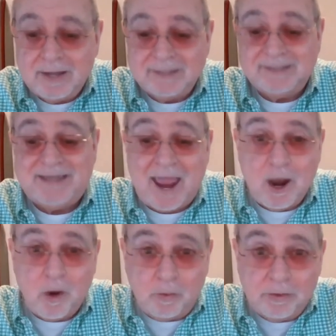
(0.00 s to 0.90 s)

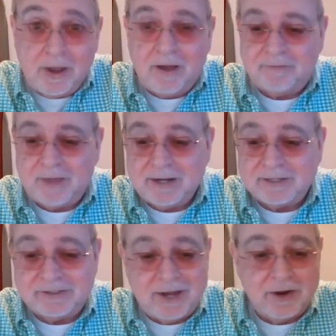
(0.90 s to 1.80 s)
down a flight of
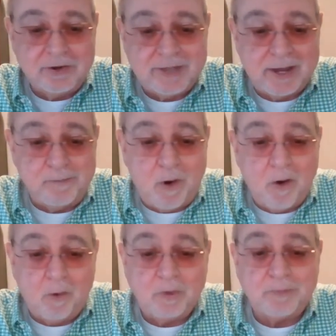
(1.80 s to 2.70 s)
stairs at a bar
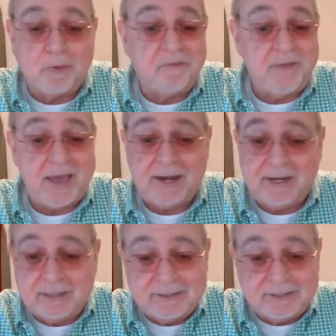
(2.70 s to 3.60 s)
with
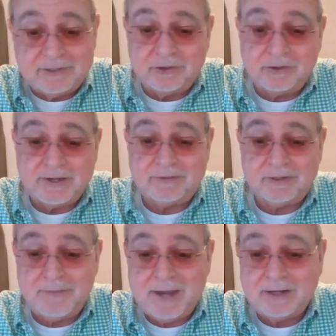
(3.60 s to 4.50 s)
profanity-laced insults after the
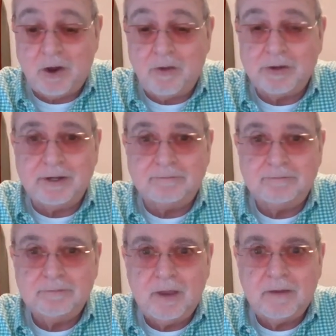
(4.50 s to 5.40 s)
man called him
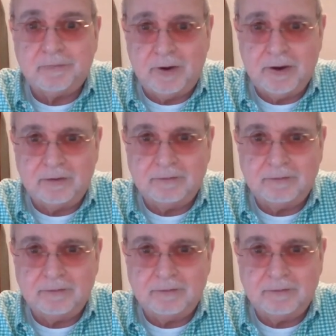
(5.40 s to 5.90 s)
Fredo.